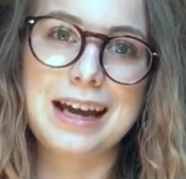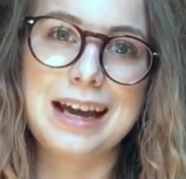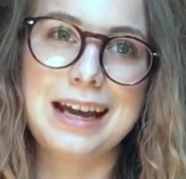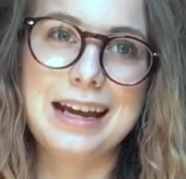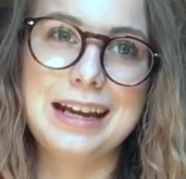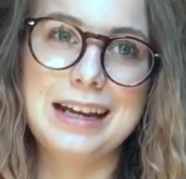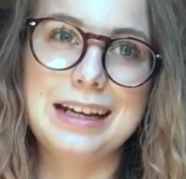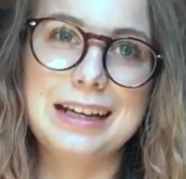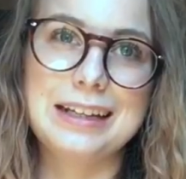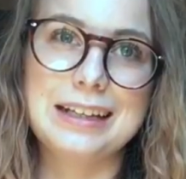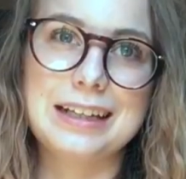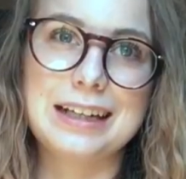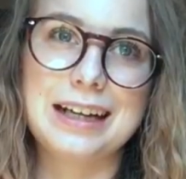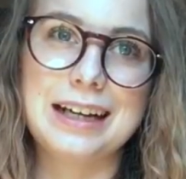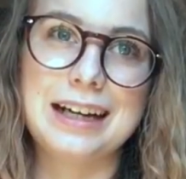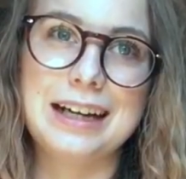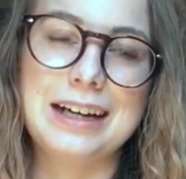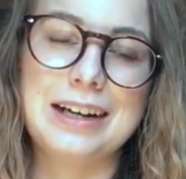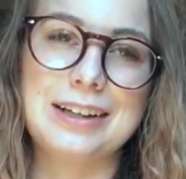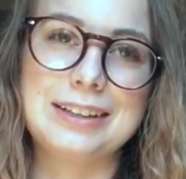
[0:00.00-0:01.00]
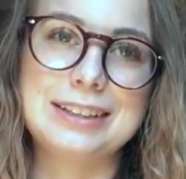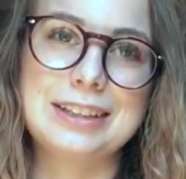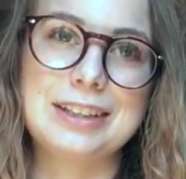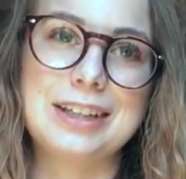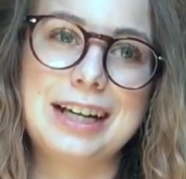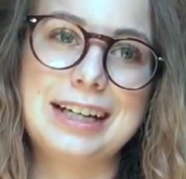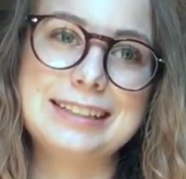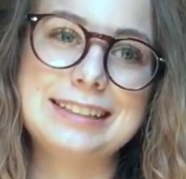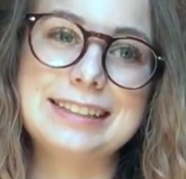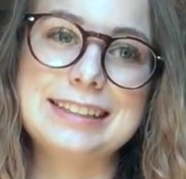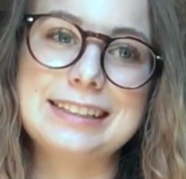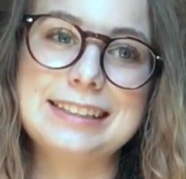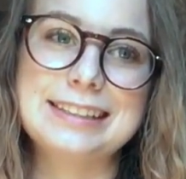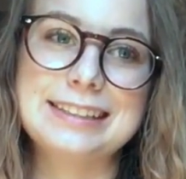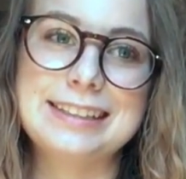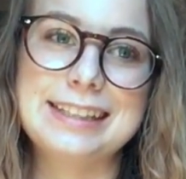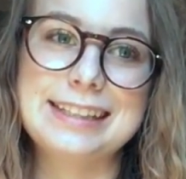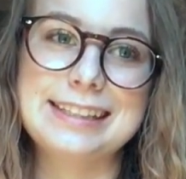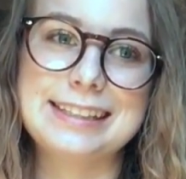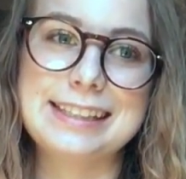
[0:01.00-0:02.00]
and it also
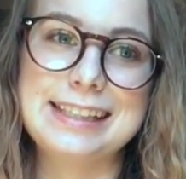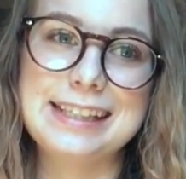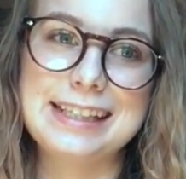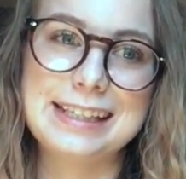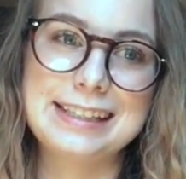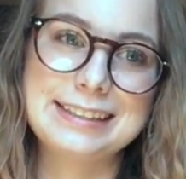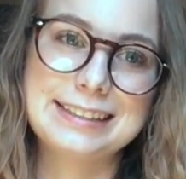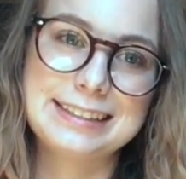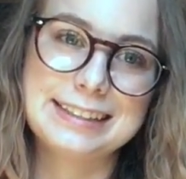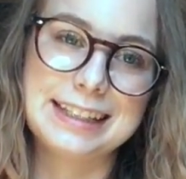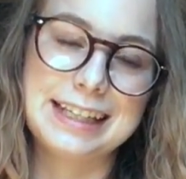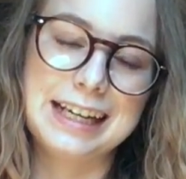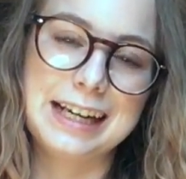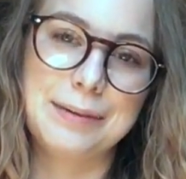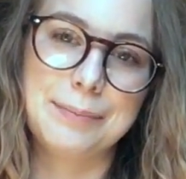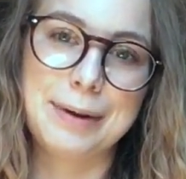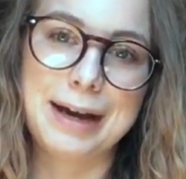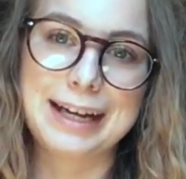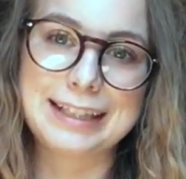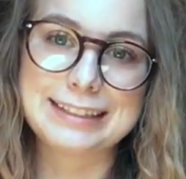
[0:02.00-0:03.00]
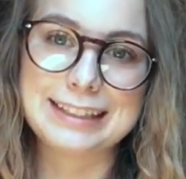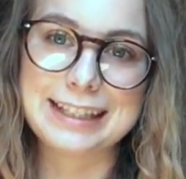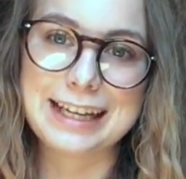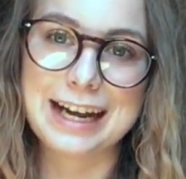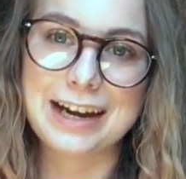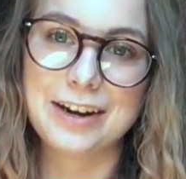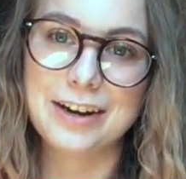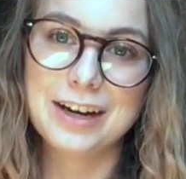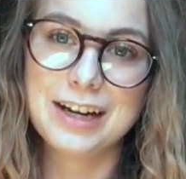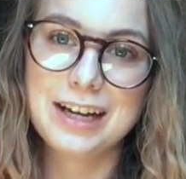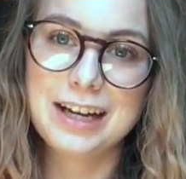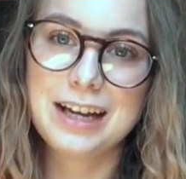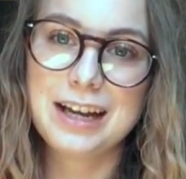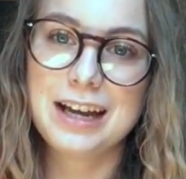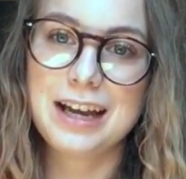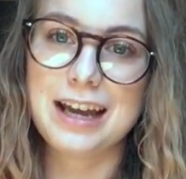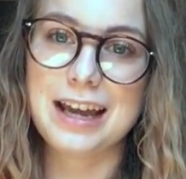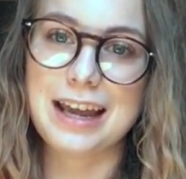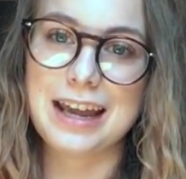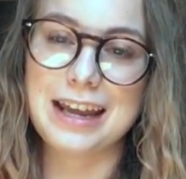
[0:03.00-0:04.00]
causes dizziness and passing out
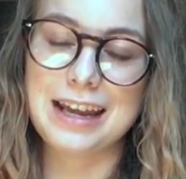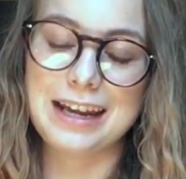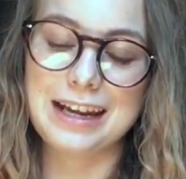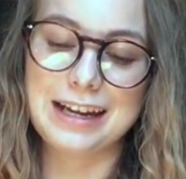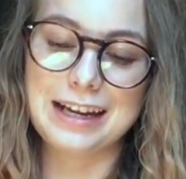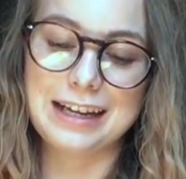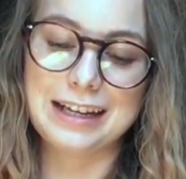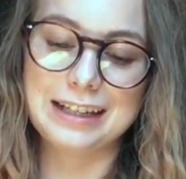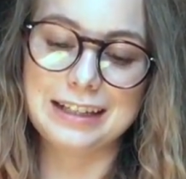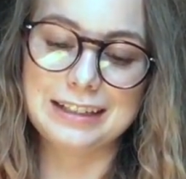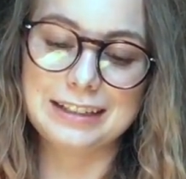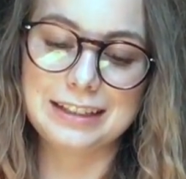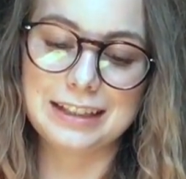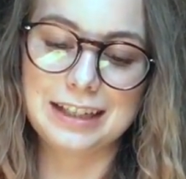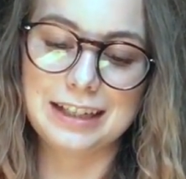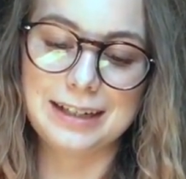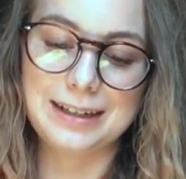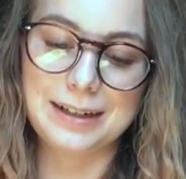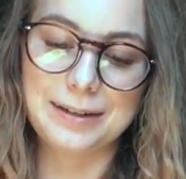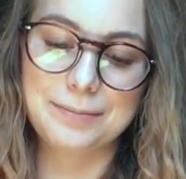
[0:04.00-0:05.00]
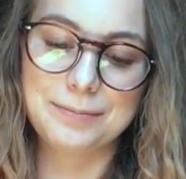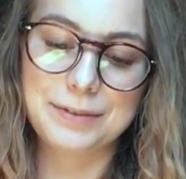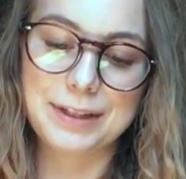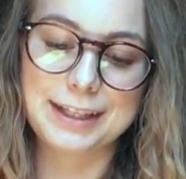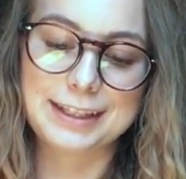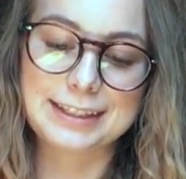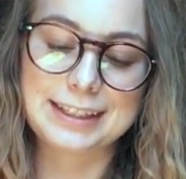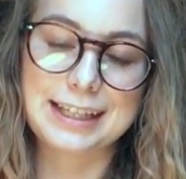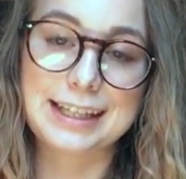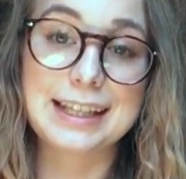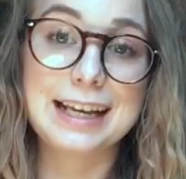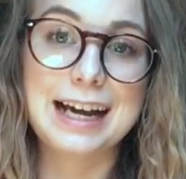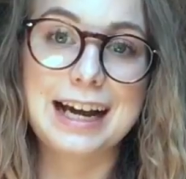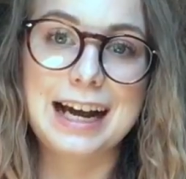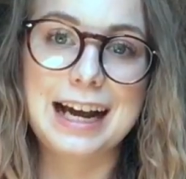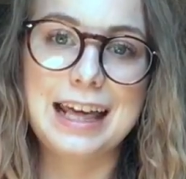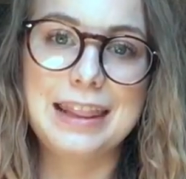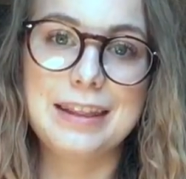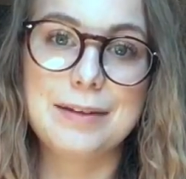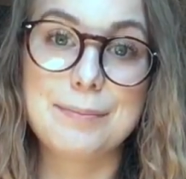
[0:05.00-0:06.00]
and things like
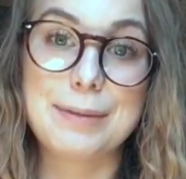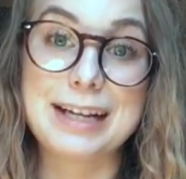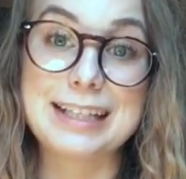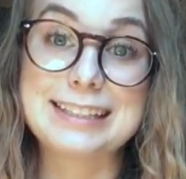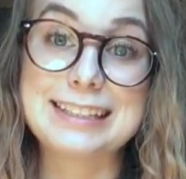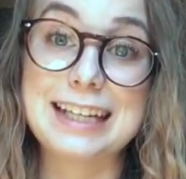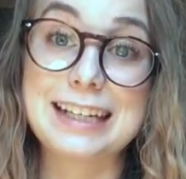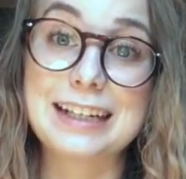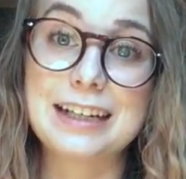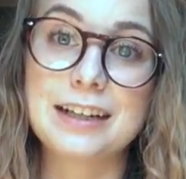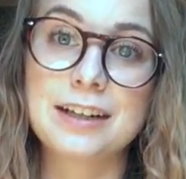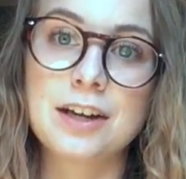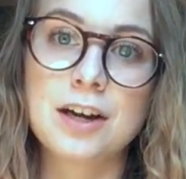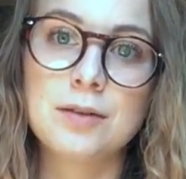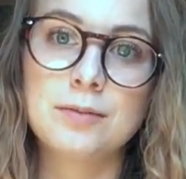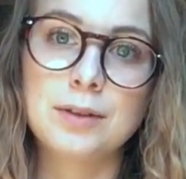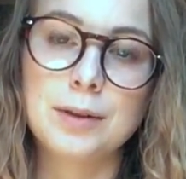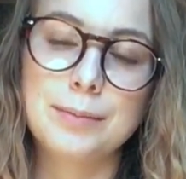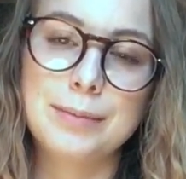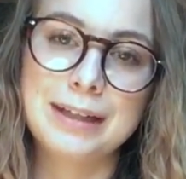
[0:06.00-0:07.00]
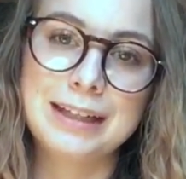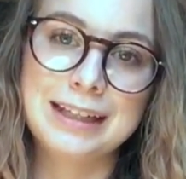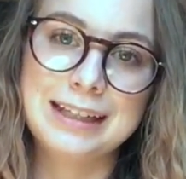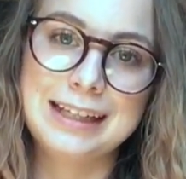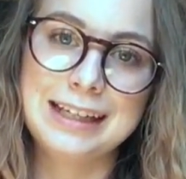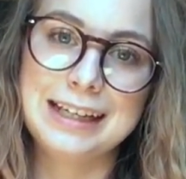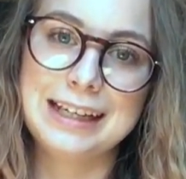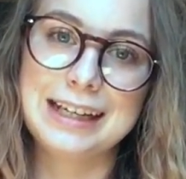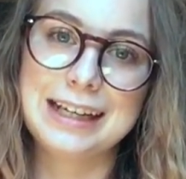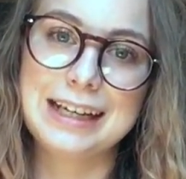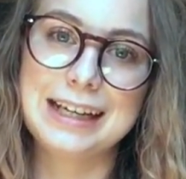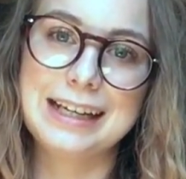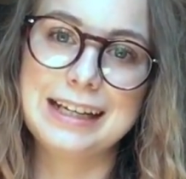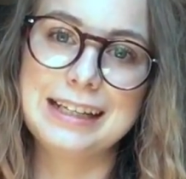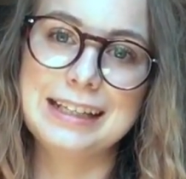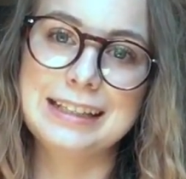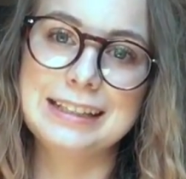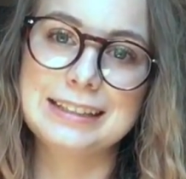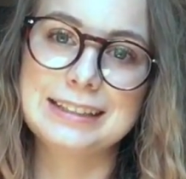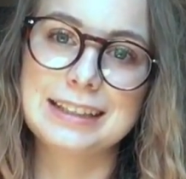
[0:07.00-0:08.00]
that. And then my second comorbidity
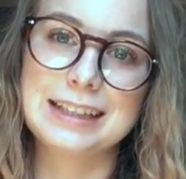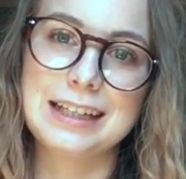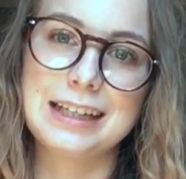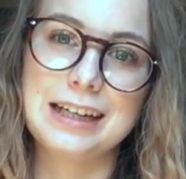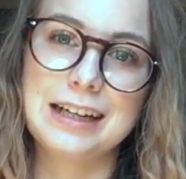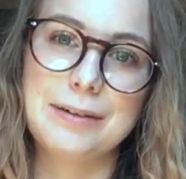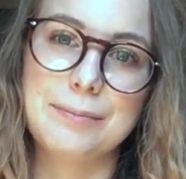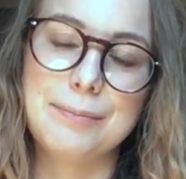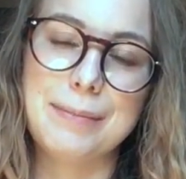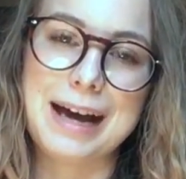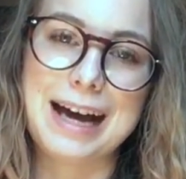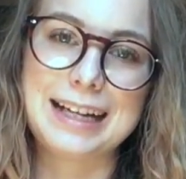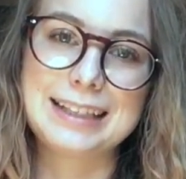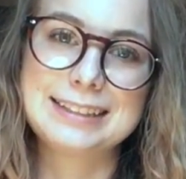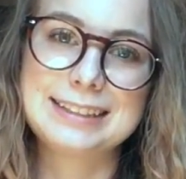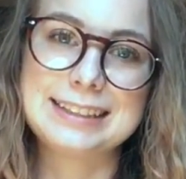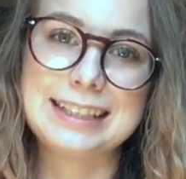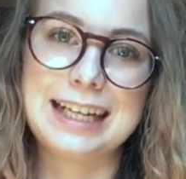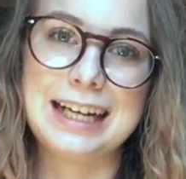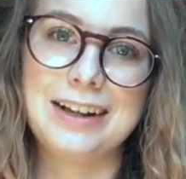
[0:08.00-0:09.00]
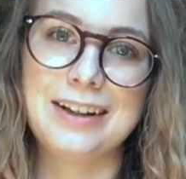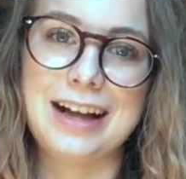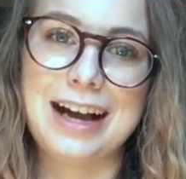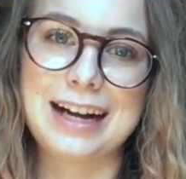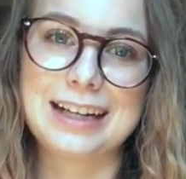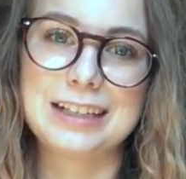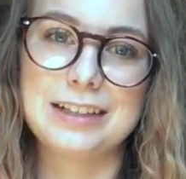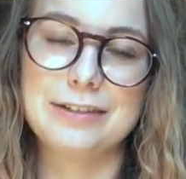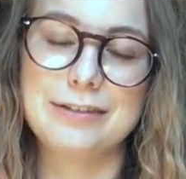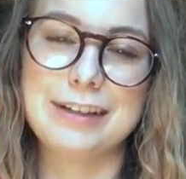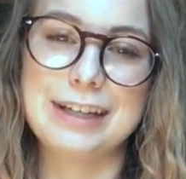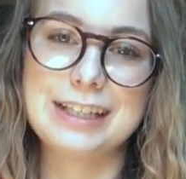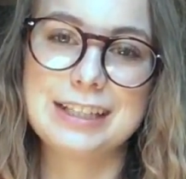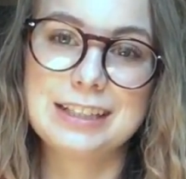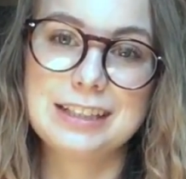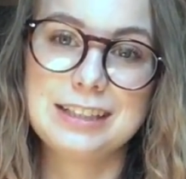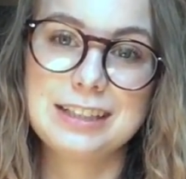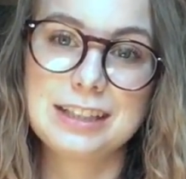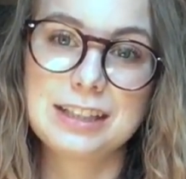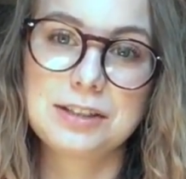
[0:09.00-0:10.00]
is mast cell
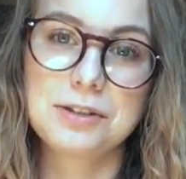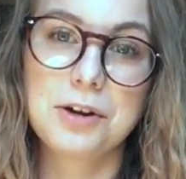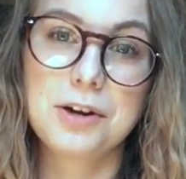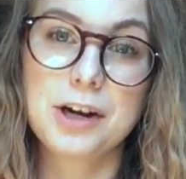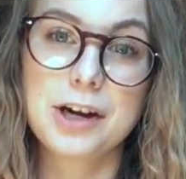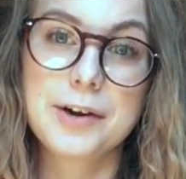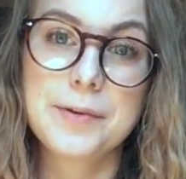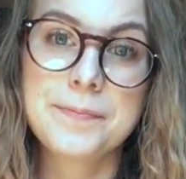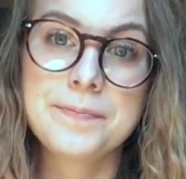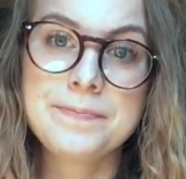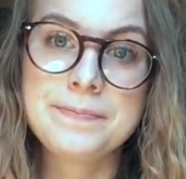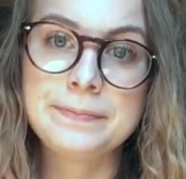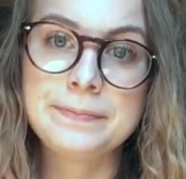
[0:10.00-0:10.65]
activation disorder,